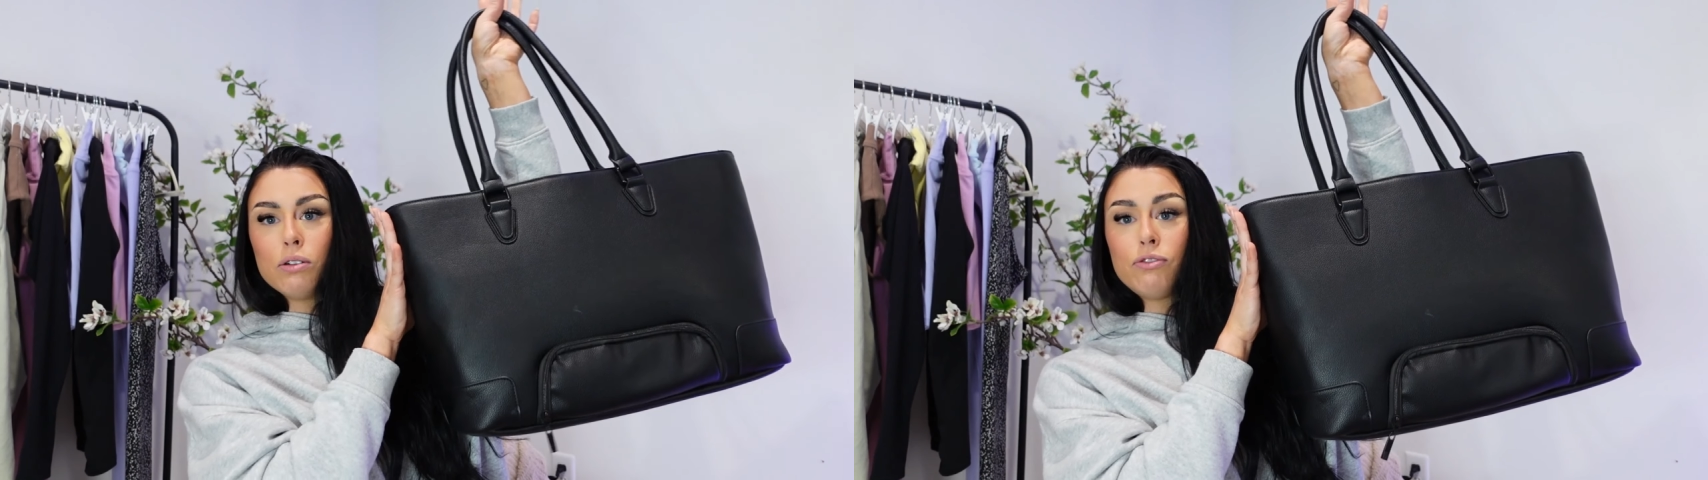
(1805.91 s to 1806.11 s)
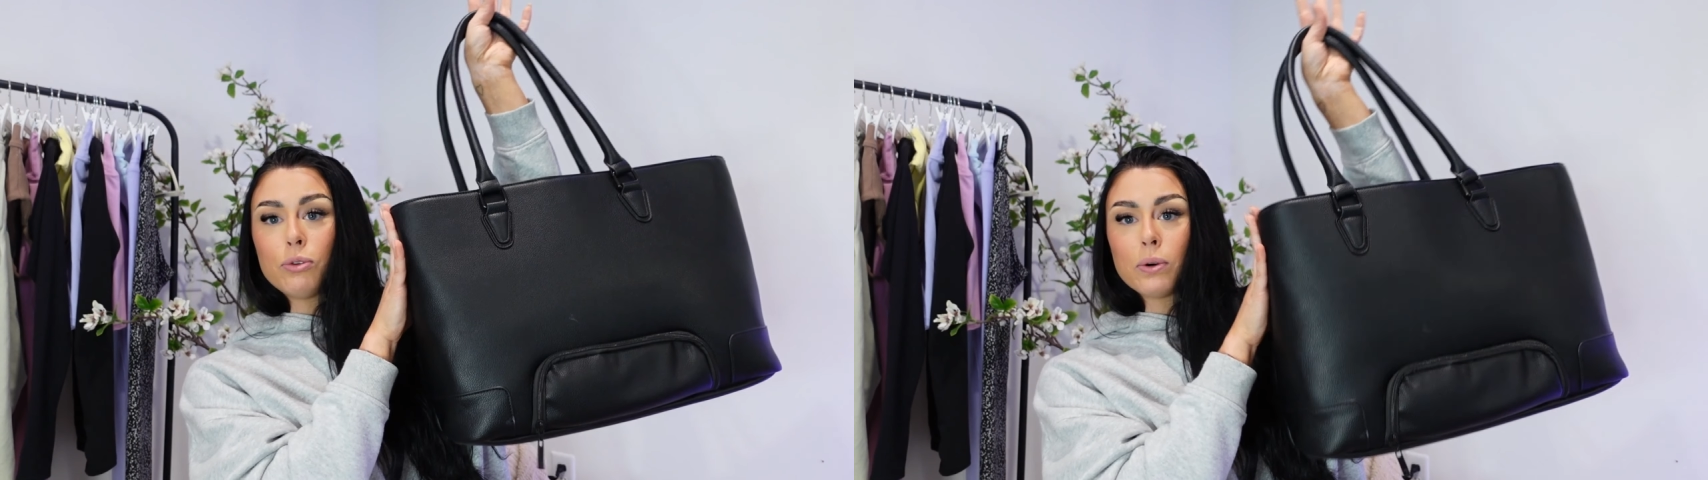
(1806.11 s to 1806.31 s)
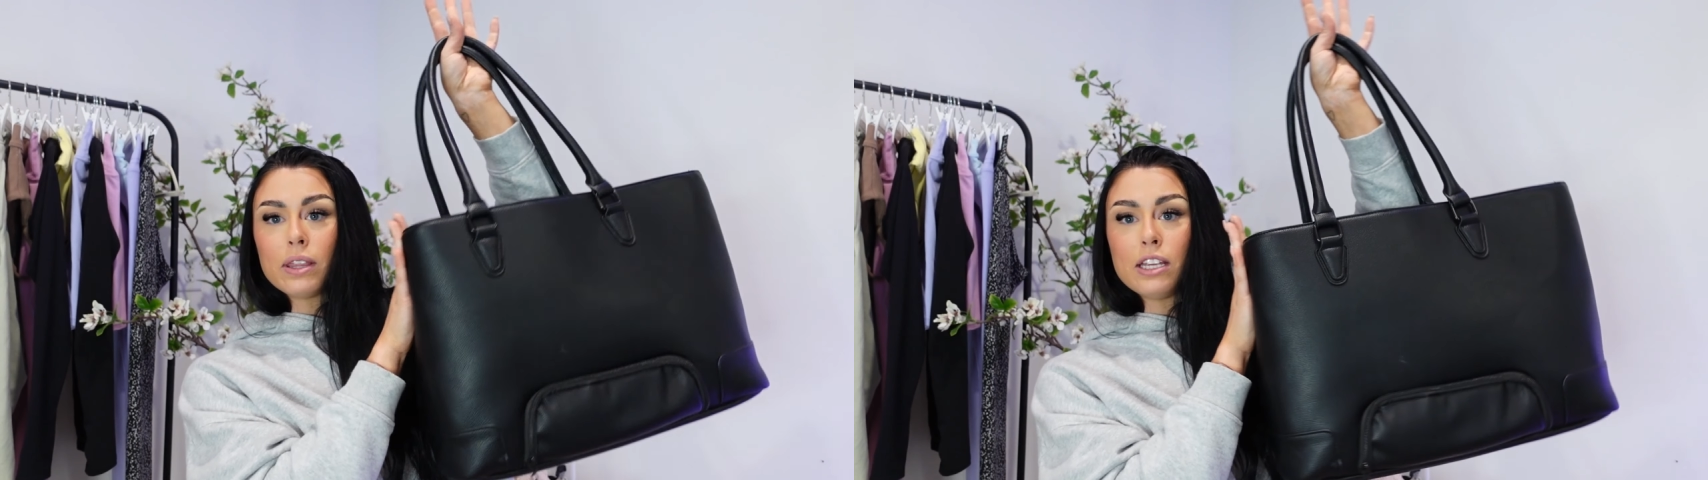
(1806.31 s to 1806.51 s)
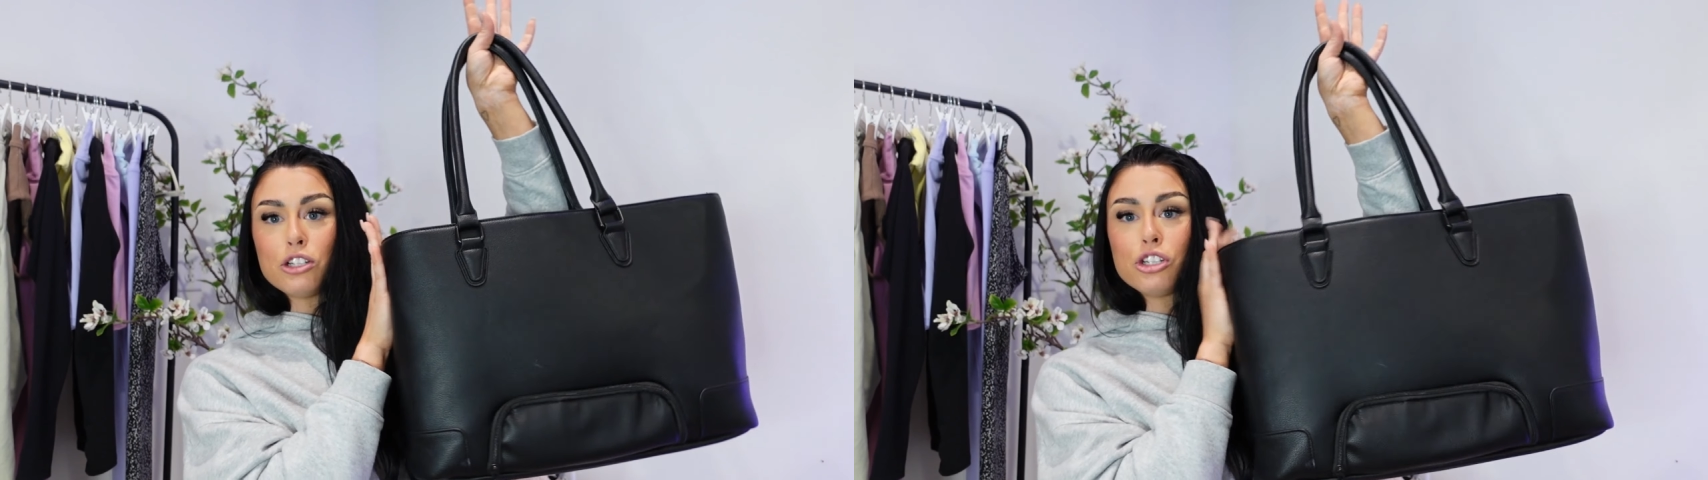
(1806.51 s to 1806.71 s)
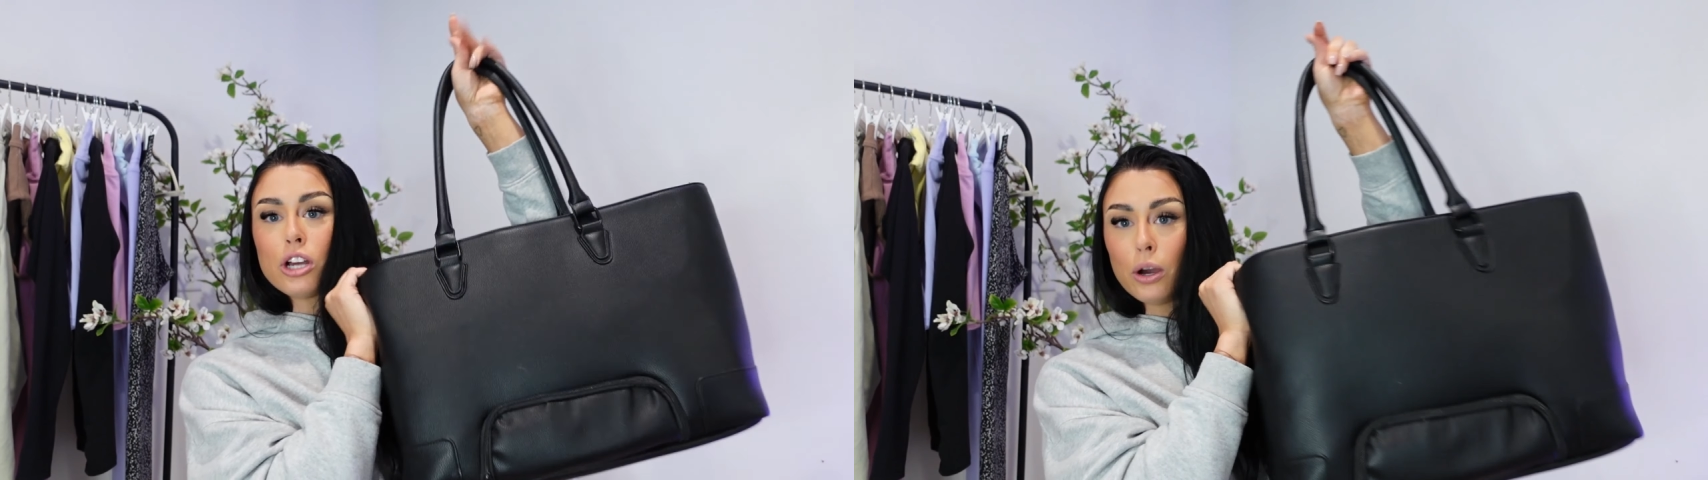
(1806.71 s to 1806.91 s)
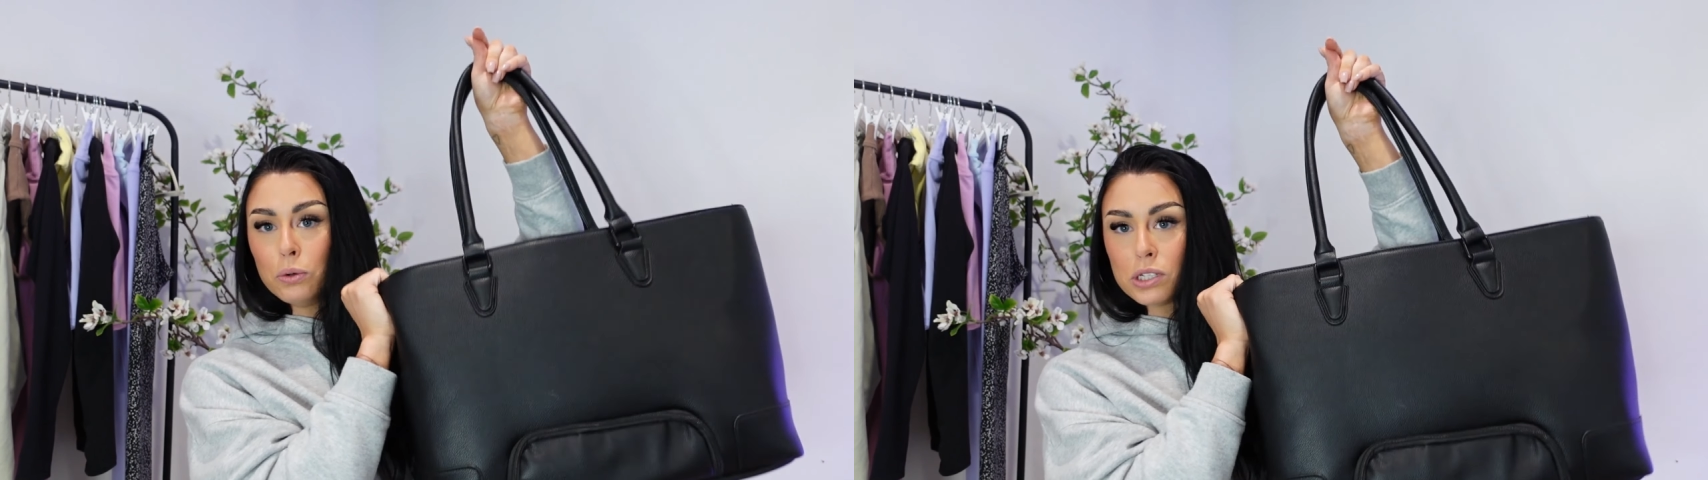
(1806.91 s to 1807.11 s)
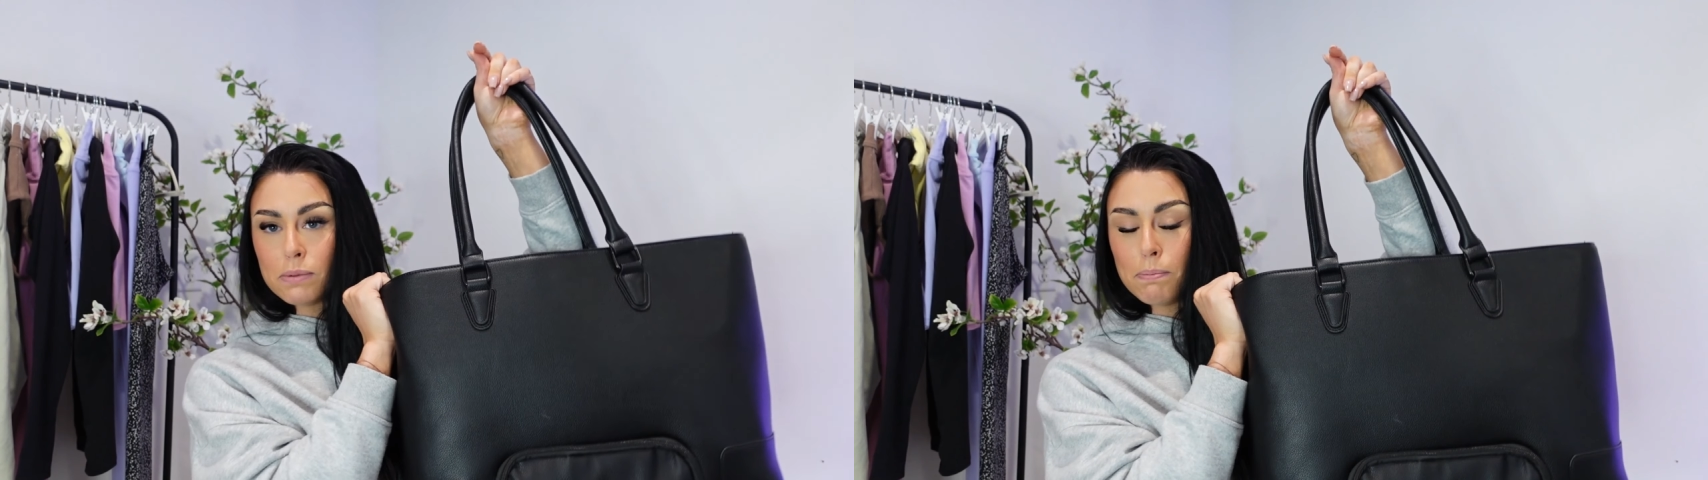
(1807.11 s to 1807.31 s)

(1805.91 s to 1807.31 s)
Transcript: for the tote